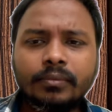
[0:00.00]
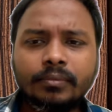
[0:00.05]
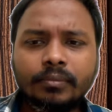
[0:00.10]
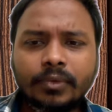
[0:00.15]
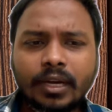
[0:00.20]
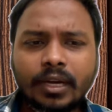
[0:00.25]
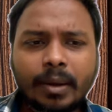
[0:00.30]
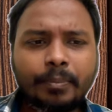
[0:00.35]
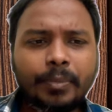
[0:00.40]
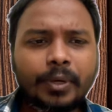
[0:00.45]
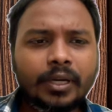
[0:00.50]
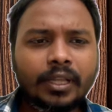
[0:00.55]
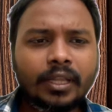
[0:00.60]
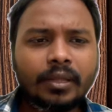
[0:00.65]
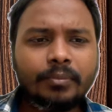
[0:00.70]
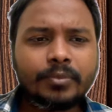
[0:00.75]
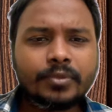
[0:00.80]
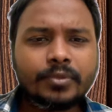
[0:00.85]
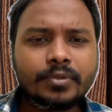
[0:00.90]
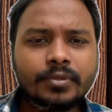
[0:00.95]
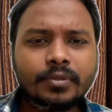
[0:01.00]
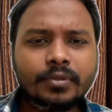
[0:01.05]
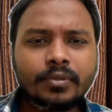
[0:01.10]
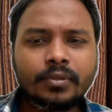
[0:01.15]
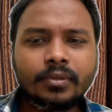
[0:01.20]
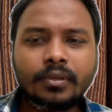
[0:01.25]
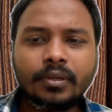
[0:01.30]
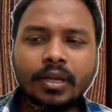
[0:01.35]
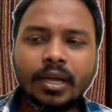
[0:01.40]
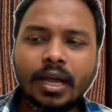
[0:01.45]
rapid games,
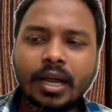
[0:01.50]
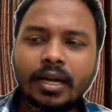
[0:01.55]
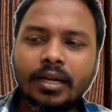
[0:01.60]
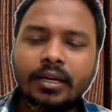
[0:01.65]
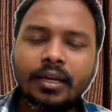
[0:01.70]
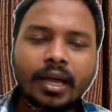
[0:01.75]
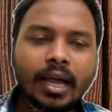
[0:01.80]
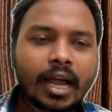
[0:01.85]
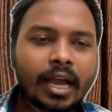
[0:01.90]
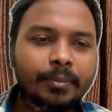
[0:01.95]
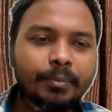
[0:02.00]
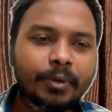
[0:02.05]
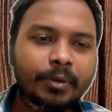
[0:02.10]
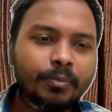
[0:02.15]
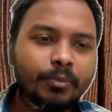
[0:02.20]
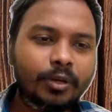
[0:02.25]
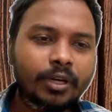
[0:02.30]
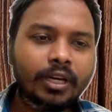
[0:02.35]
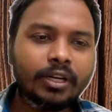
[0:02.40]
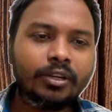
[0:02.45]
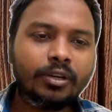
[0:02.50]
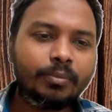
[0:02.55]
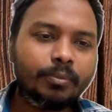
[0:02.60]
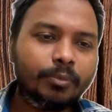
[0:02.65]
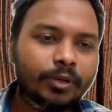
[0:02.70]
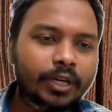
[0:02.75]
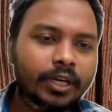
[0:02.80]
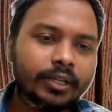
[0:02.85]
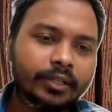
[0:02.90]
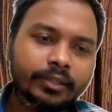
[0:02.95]
and hyper bullet or
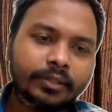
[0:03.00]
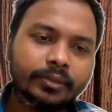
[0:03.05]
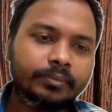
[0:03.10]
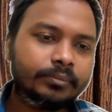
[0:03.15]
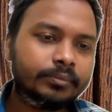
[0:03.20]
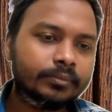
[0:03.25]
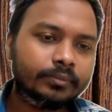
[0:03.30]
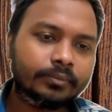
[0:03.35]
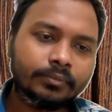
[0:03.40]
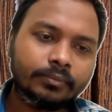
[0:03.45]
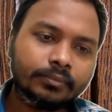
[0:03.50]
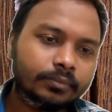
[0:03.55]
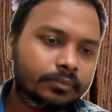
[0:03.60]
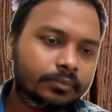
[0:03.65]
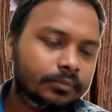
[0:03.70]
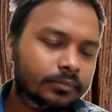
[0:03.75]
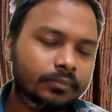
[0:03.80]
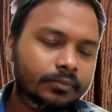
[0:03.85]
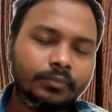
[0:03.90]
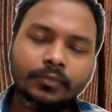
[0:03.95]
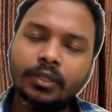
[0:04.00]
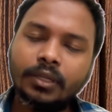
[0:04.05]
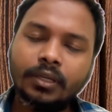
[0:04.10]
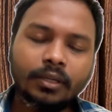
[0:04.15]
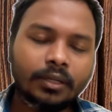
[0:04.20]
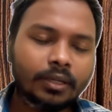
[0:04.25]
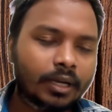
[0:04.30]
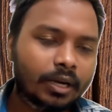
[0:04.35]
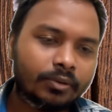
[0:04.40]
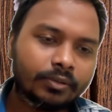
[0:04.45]
bullet
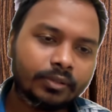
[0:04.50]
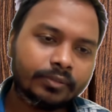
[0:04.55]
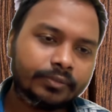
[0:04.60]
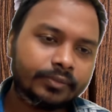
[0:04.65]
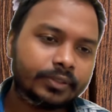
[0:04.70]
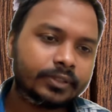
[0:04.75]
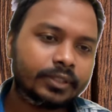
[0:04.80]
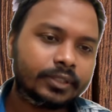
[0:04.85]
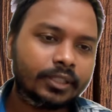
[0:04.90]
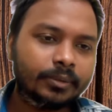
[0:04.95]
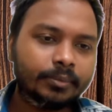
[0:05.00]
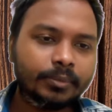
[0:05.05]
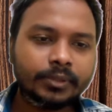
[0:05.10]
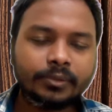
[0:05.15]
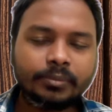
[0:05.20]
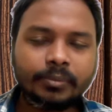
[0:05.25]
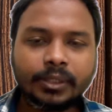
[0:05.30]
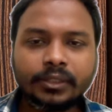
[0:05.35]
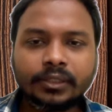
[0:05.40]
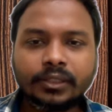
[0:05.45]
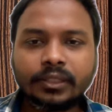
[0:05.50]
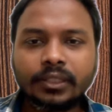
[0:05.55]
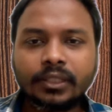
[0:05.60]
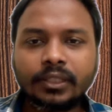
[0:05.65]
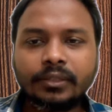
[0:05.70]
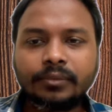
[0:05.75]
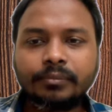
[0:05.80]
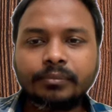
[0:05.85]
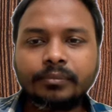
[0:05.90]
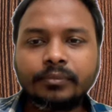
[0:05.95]
out of the syllabus
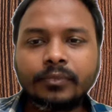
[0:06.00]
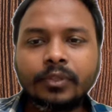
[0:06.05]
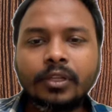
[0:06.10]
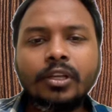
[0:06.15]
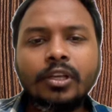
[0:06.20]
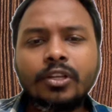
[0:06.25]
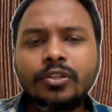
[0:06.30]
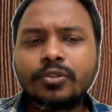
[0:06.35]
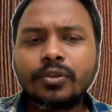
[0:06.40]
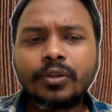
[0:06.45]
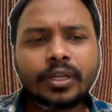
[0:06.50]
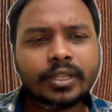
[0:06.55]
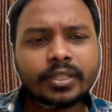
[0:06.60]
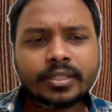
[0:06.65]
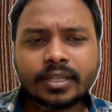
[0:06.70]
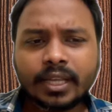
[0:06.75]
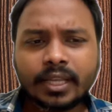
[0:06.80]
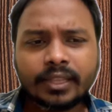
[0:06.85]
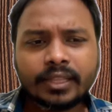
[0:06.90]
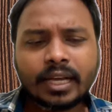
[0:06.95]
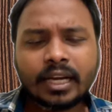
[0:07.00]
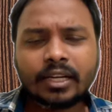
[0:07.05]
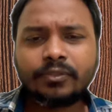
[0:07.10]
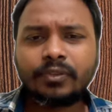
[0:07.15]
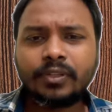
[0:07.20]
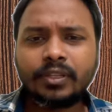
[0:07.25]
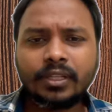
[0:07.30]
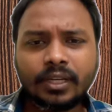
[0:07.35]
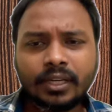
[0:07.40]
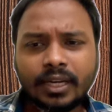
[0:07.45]
basically. So it is like that
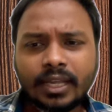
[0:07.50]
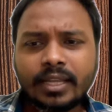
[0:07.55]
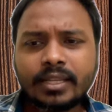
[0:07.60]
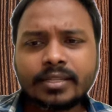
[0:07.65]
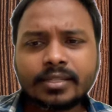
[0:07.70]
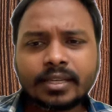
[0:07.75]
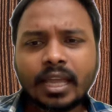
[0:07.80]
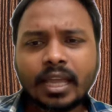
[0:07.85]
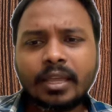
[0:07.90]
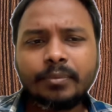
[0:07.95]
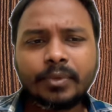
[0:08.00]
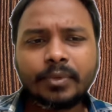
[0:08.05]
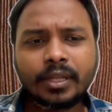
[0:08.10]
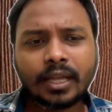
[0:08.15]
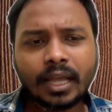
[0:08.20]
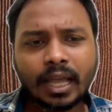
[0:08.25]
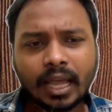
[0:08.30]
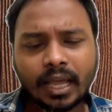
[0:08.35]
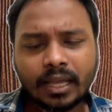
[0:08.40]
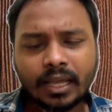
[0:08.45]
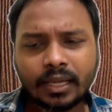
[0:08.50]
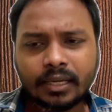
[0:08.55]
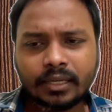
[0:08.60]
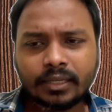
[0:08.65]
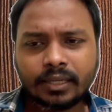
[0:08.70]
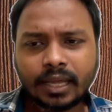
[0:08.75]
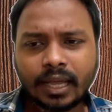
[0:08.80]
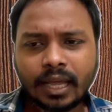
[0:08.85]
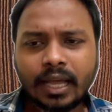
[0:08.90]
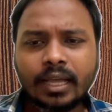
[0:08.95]
one, the less time
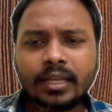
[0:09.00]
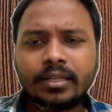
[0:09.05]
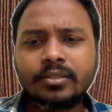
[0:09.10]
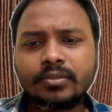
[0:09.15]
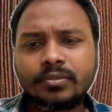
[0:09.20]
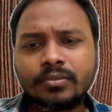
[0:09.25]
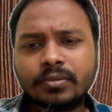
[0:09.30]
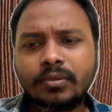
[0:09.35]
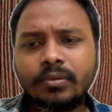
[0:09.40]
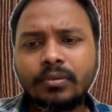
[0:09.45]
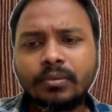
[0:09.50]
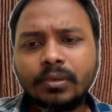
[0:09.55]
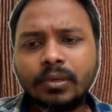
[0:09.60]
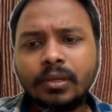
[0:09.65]
it has, so